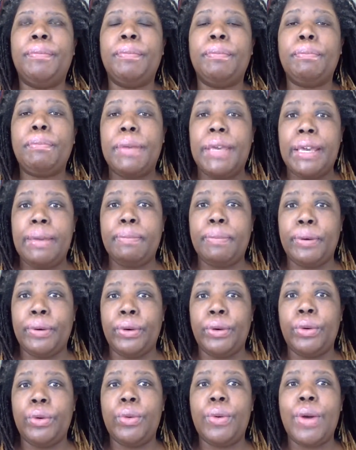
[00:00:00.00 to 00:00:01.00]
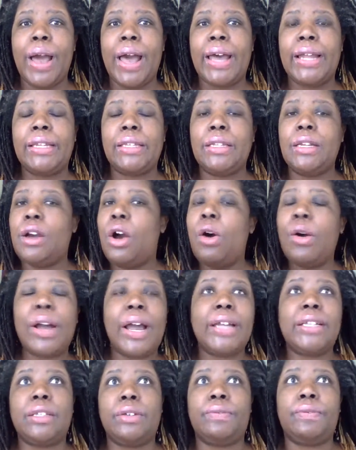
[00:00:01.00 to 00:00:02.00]
people who had all
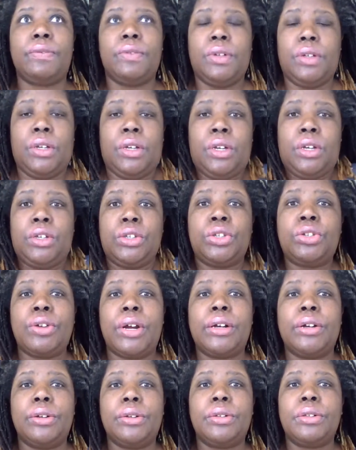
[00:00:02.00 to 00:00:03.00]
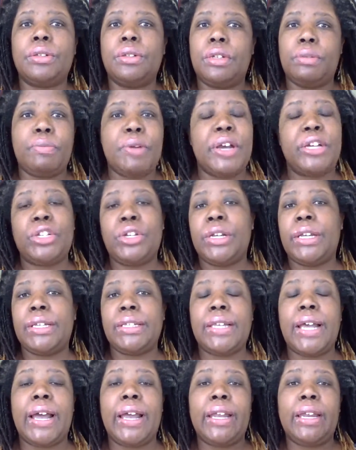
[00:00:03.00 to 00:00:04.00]
kinds of struggles, depression,
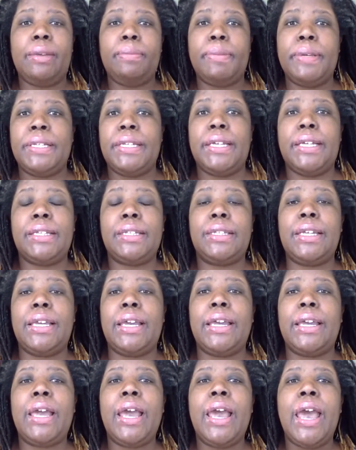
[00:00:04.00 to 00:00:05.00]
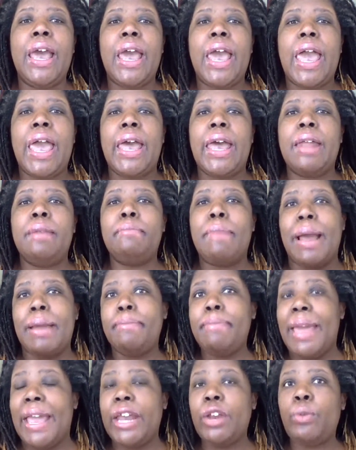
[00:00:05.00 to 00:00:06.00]
anxiety, PTSD, and my
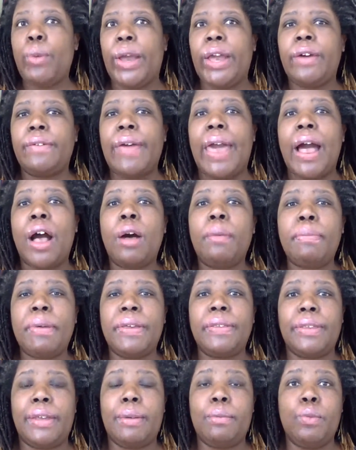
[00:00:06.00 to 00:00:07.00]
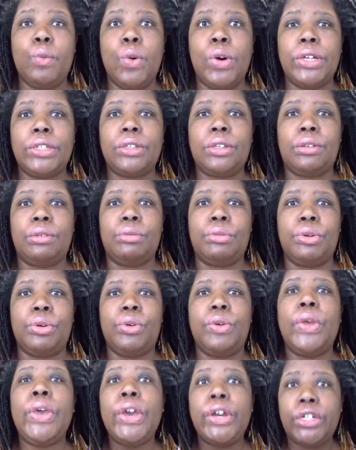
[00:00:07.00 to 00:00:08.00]
main way of helping them was
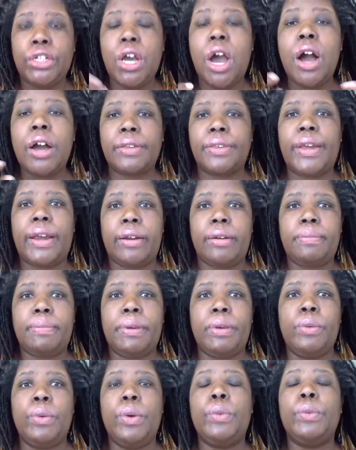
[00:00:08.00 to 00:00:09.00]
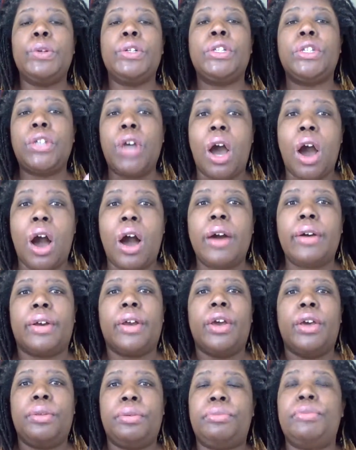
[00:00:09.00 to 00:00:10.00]
through talk therapy. We would talk
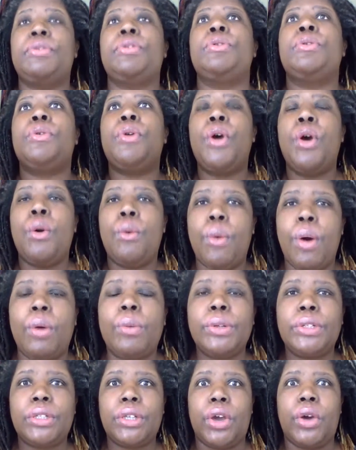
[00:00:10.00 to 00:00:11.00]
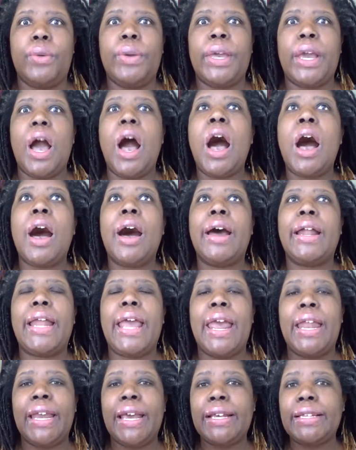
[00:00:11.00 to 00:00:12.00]
through what was going on,
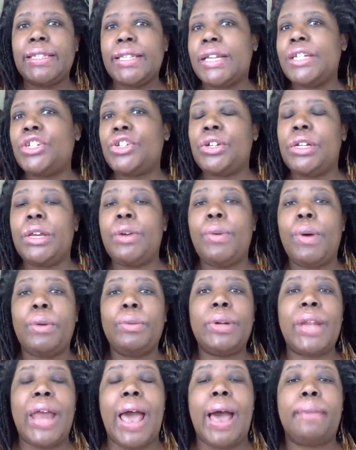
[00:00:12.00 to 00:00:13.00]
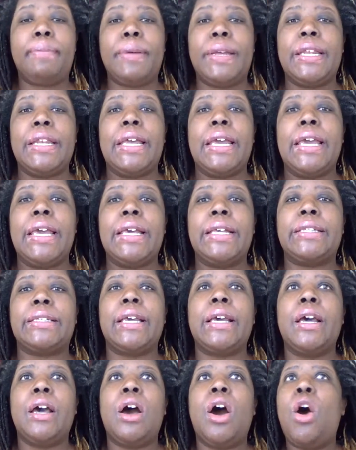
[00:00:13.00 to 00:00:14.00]
and essentially what would happen is,
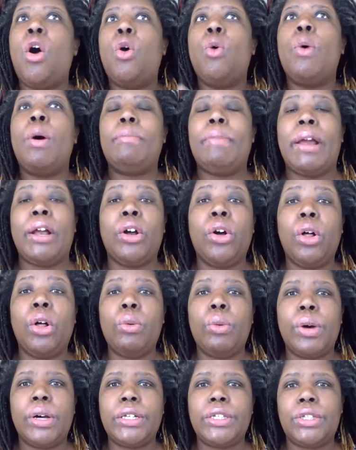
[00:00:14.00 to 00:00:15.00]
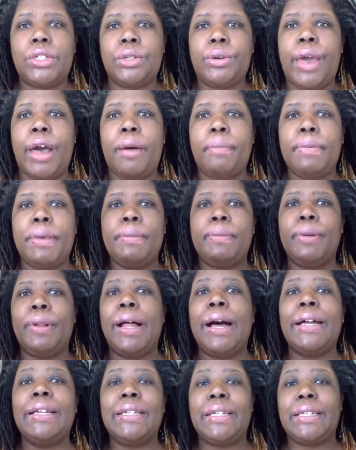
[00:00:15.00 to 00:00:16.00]
or what my goal was, to help people
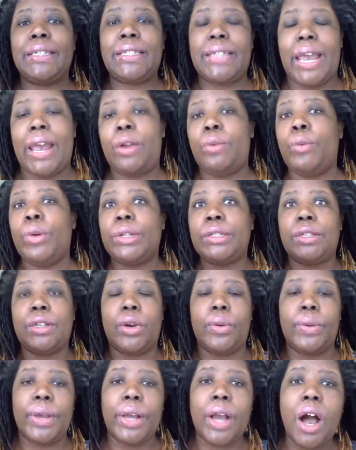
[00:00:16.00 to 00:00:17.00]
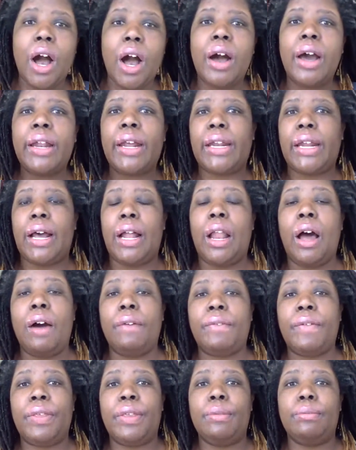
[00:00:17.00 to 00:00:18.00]
understand what's going on, and I'll
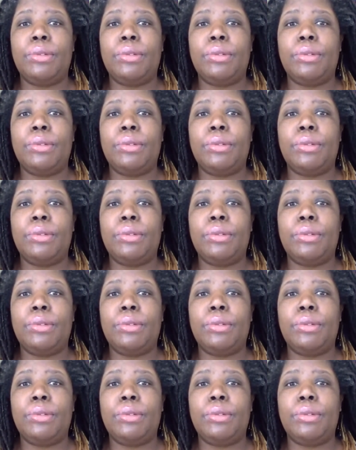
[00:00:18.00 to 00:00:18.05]
offer them